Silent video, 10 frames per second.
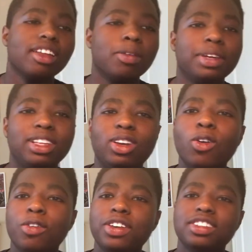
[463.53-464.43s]
That would be
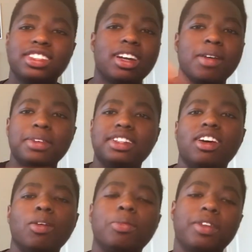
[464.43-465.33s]
cool if he could just come in
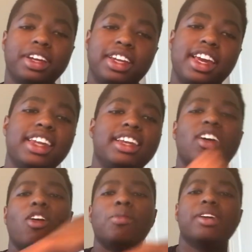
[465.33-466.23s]
teleporting and
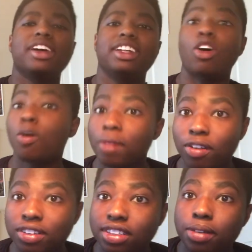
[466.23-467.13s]
hitting All Might, and All
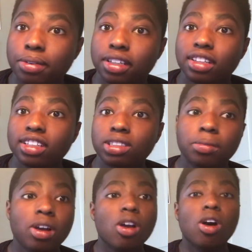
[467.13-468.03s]
Might wasn't able to touch
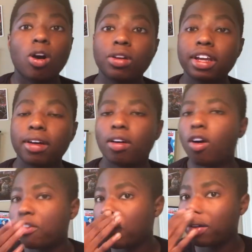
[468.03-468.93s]
him. Oh yeah,
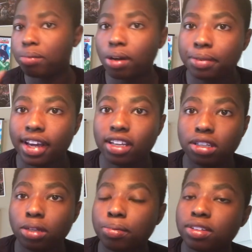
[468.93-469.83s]
All for One probably had
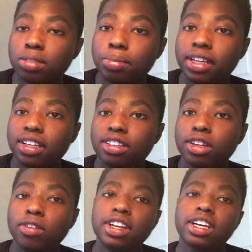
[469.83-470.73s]
super speed
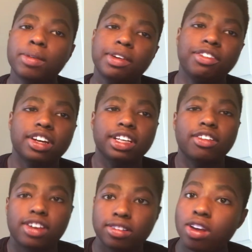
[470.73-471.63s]
too. He could have been running
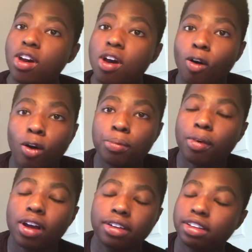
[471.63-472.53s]
around. All
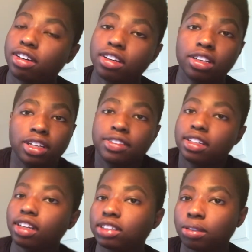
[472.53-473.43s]
Might couldn't even
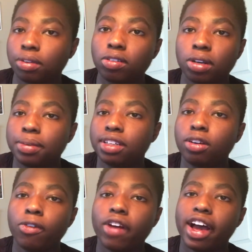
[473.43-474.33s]
touch him. He would have been
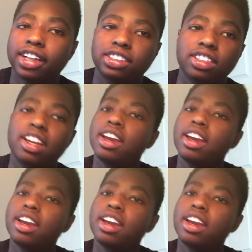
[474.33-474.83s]
too fast.